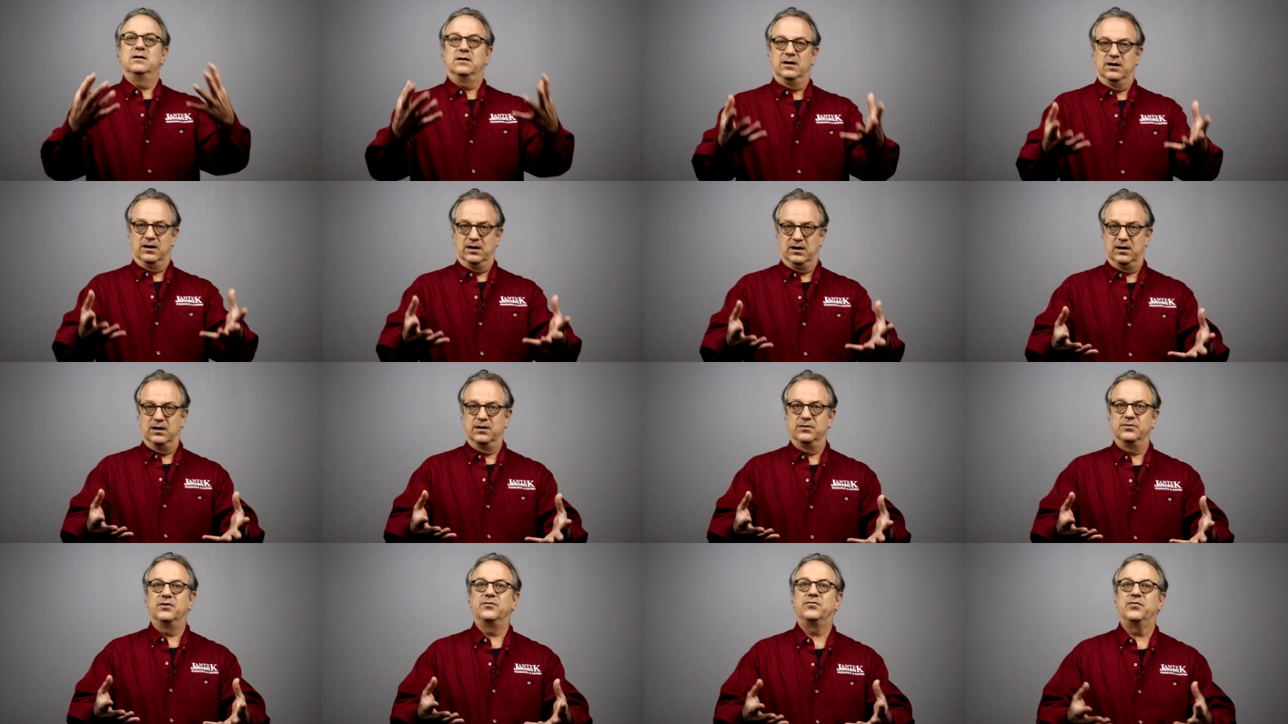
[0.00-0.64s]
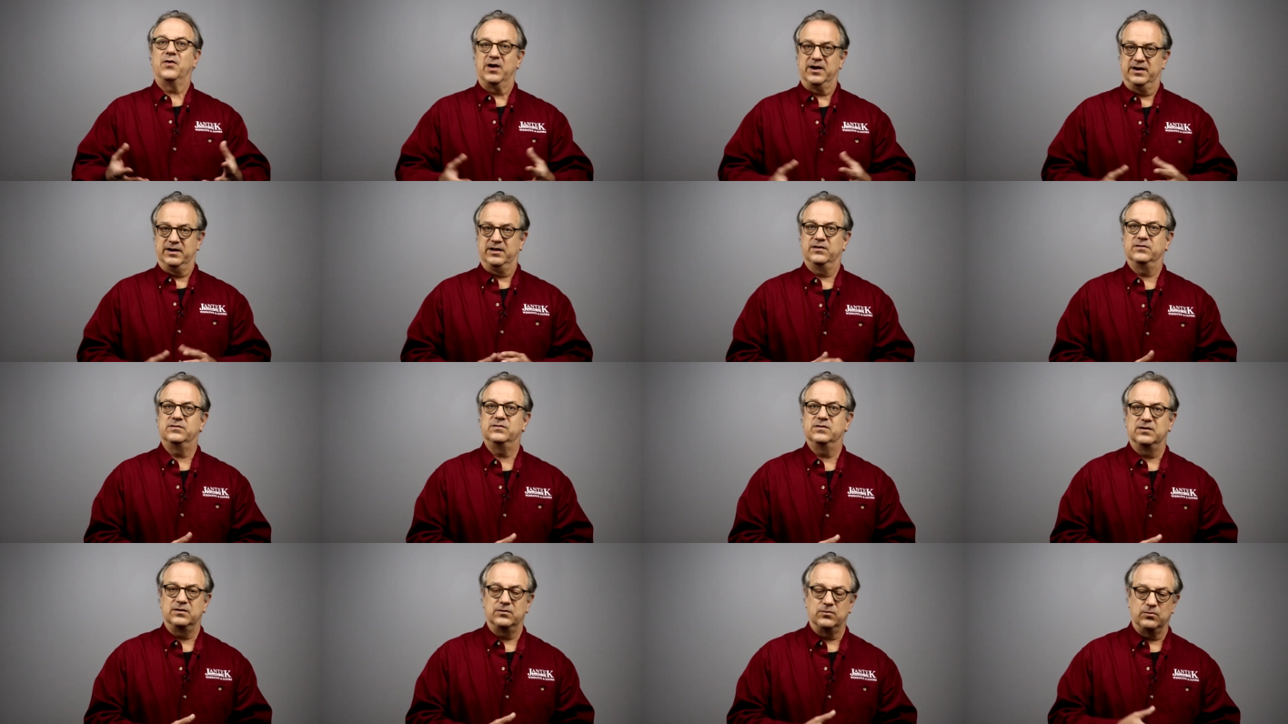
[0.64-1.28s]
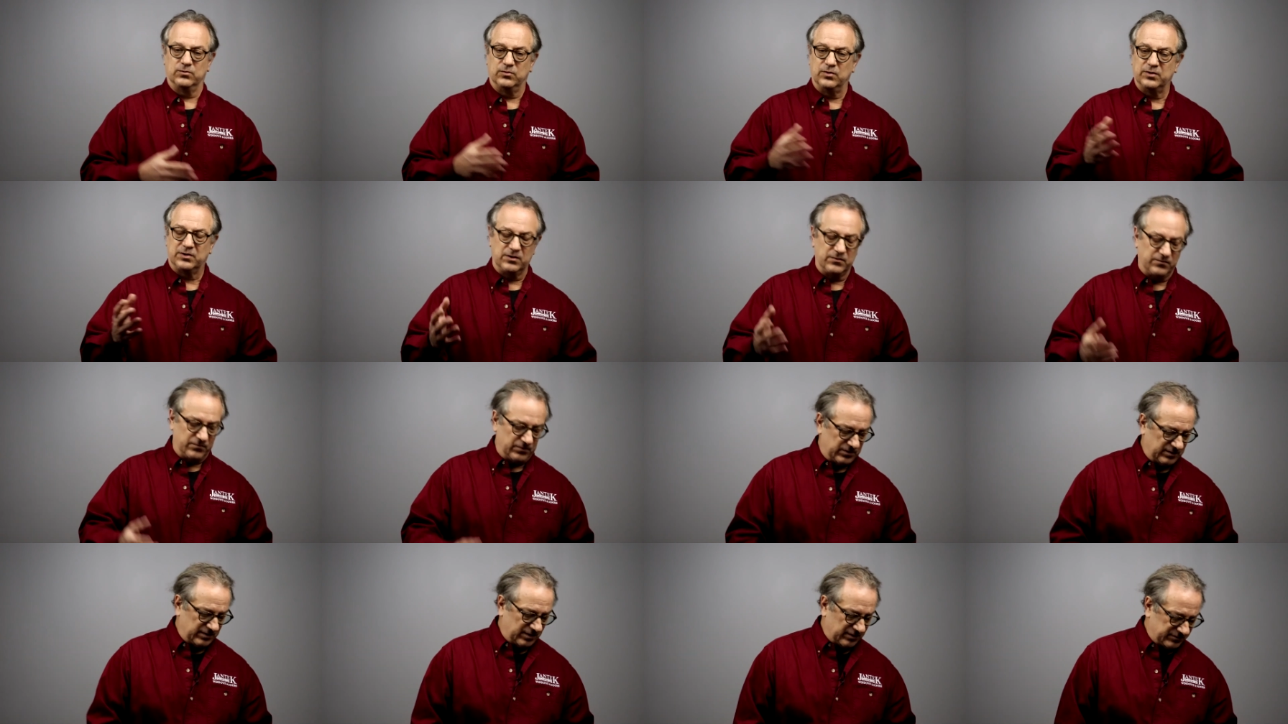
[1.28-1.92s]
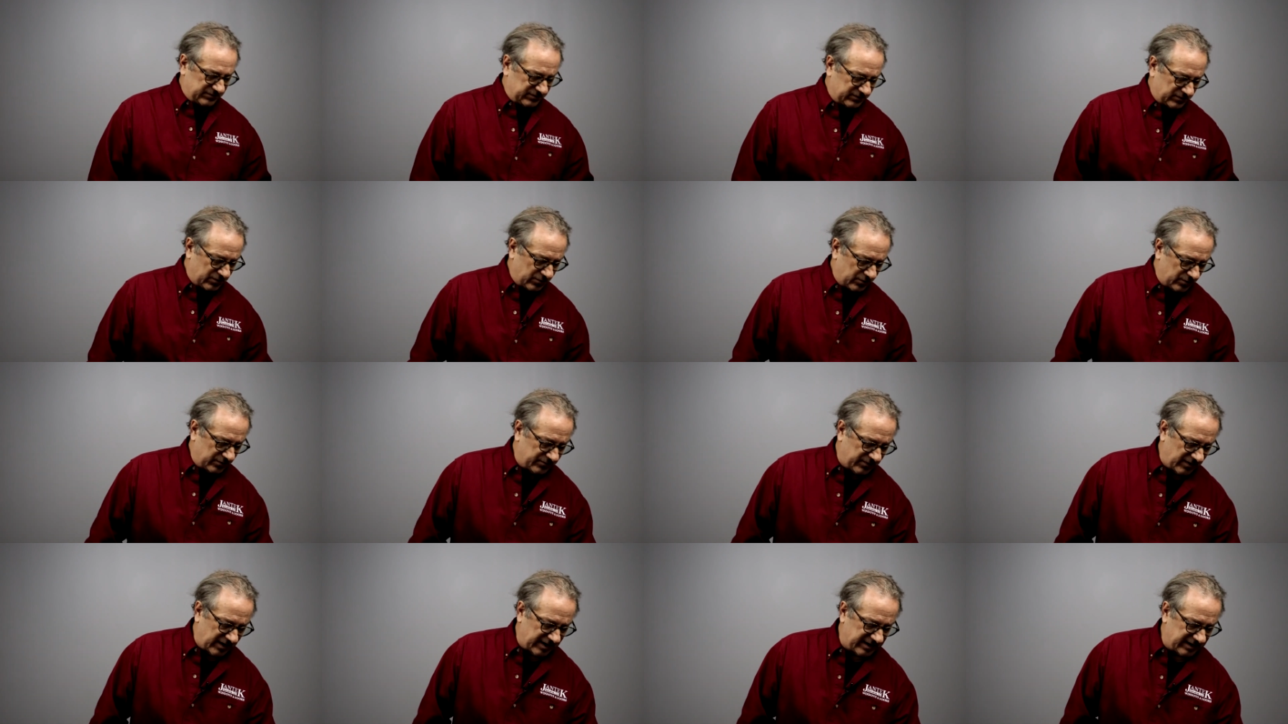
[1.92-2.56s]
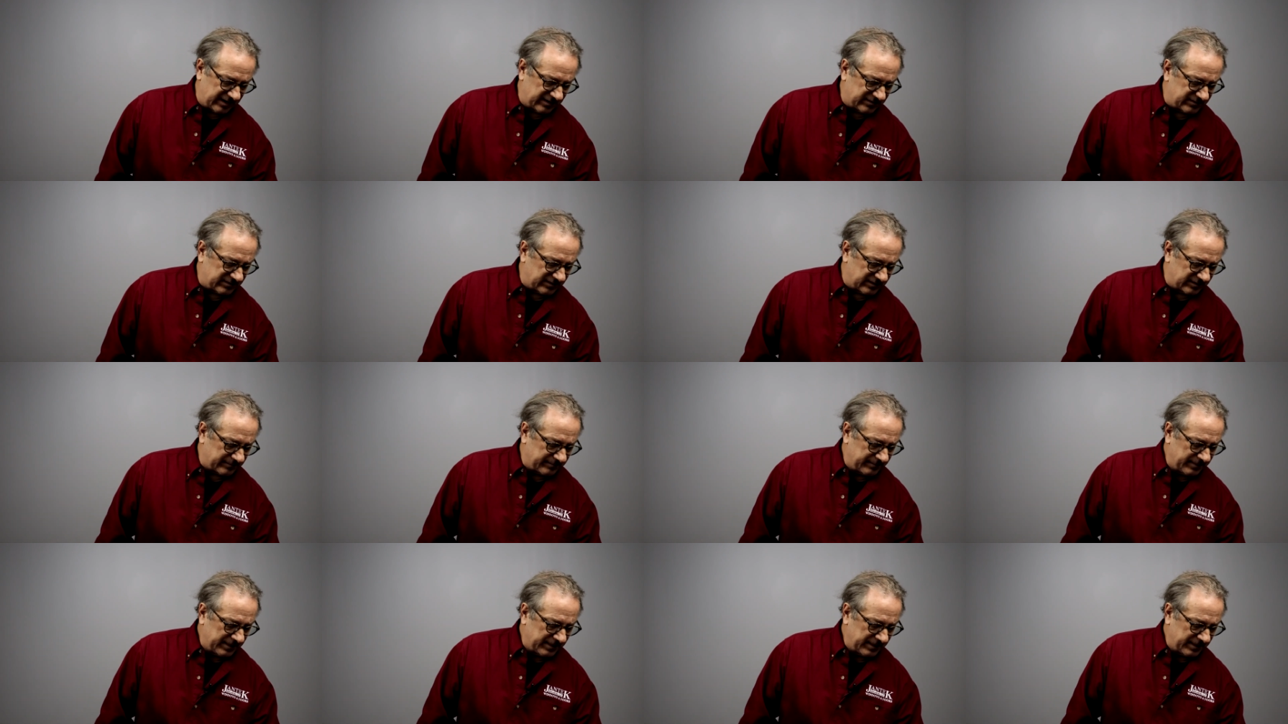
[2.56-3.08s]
Uh, the financing or looking for the unsecured financing.